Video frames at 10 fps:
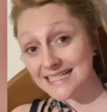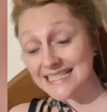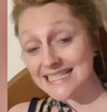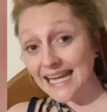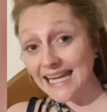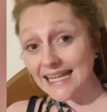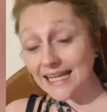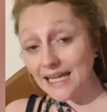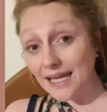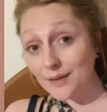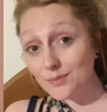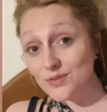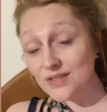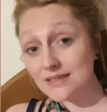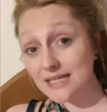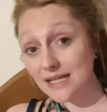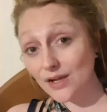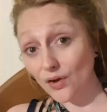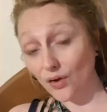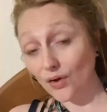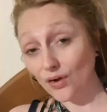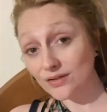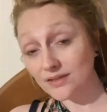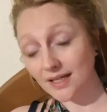take him to see her.